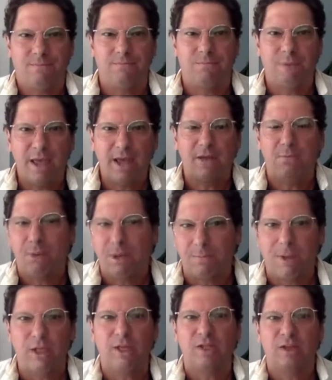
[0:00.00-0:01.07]

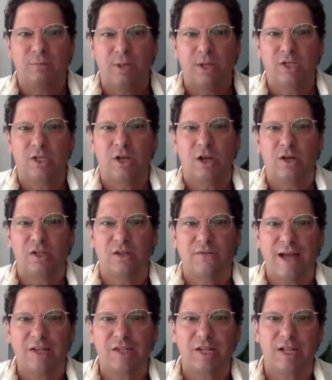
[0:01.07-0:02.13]
billions and billions of dollars of
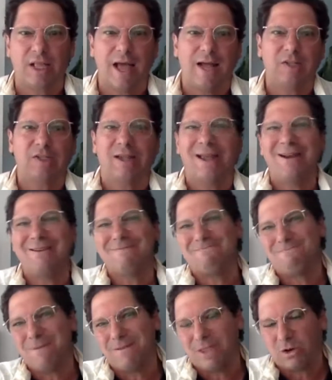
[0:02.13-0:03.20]
asset class? And
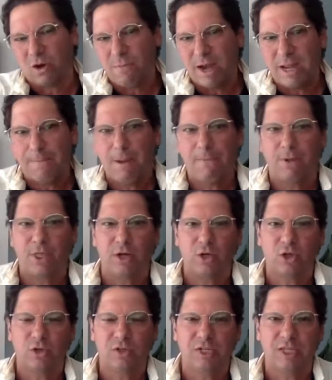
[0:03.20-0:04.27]
there are many people that are
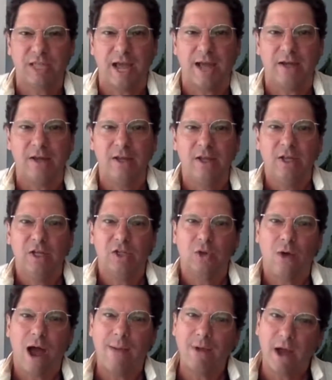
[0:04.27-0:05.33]
choosing that.
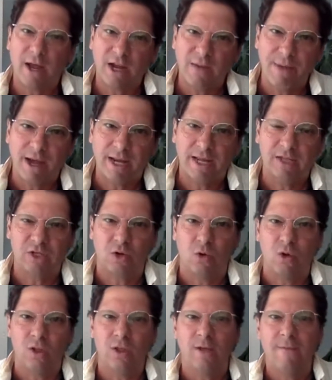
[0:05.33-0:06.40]
So I'm not going to bet against
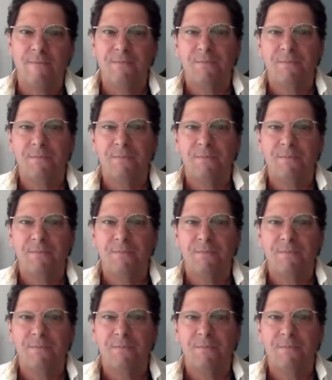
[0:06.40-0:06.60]
gold.